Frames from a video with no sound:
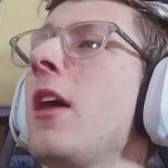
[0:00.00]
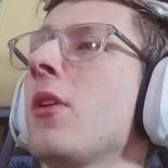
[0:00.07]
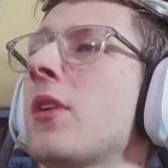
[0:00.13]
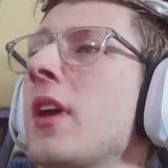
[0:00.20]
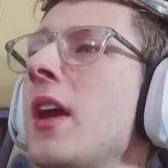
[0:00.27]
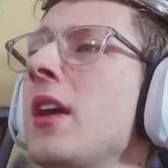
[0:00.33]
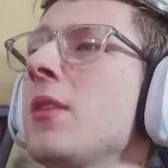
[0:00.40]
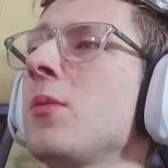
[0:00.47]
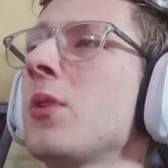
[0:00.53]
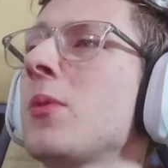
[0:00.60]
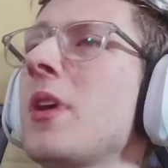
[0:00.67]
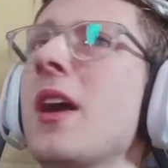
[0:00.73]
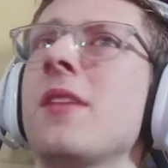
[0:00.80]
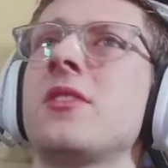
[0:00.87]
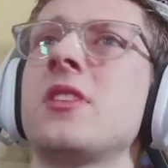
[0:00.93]
Okay, and what
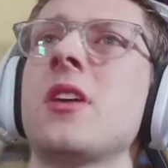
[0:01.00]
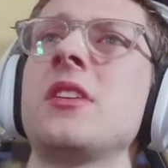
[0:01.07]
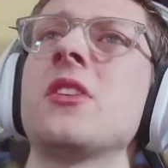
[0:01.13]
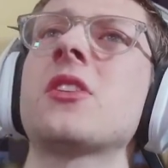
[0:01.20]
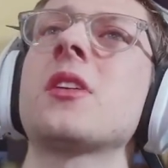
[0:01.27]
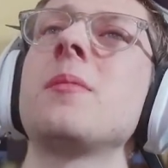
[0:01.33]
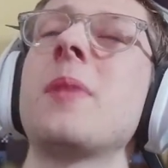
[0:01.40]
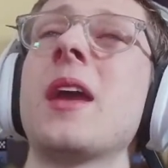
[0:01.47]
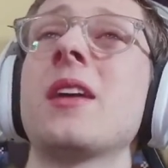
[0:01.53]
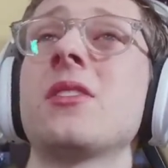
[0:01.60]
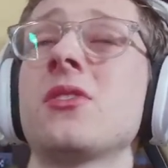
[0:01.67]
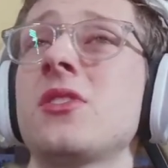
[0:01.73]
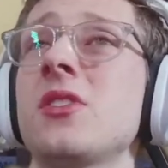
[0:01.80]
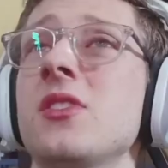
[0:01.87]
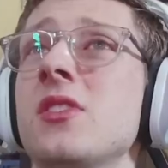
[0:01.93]
do we have down here?
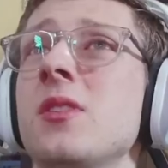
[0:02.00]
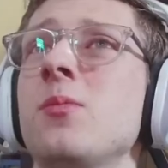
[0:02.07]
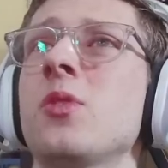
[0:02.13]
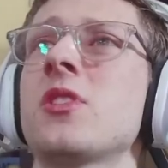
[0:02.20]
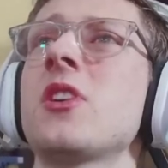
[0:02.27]
Commander system.